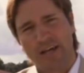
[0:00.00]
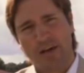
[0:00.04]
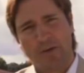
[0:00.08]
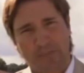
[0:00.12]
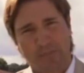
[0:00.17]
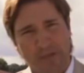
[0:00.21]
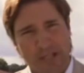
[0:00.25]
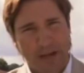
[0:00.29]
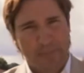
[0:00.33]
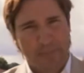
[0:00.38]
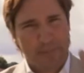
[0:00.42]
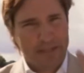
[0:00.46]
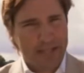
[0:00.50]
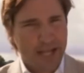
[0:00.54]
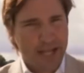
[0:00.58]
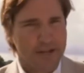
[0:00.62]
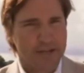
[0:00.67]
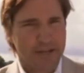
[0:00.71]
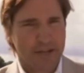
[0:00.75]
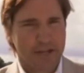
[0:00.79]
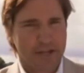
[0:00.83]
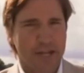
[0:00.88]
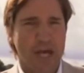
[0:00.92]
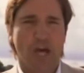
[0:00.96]
Club
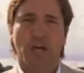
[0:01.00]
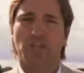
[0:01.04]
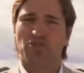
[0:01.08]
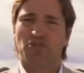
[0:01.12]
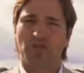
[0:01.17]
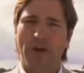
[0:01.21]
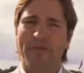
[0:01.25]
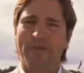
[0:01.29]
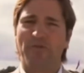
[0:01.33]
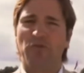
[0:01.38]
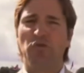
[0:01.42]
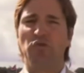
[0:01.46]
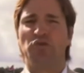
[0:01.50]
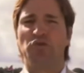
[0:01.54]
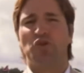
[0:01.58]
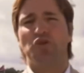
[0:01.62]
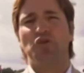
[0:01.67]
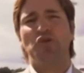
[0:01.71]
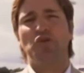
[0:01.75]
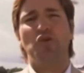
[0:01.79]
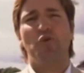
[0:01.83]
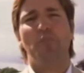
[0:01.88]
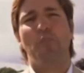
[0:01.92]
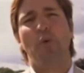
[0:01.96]
London travelled to
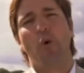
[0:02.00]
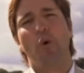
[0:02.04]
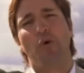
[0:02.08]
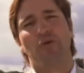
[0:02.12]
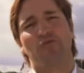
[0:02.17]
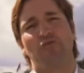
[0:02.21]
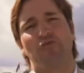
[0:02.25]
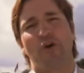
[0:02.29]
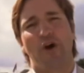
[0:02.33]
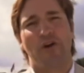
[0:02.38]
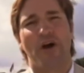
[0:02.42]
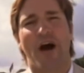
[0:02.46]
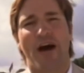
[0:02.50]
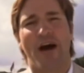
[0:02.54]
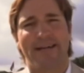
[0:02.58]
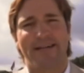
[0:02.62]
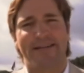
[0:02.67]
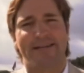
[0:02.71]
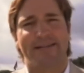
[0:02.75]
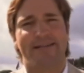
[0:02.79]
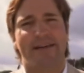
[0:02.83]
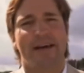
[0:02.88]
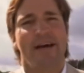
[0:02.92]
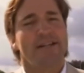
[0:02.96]
Newport, Rhode
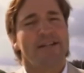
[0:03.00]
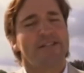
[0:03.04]
Island,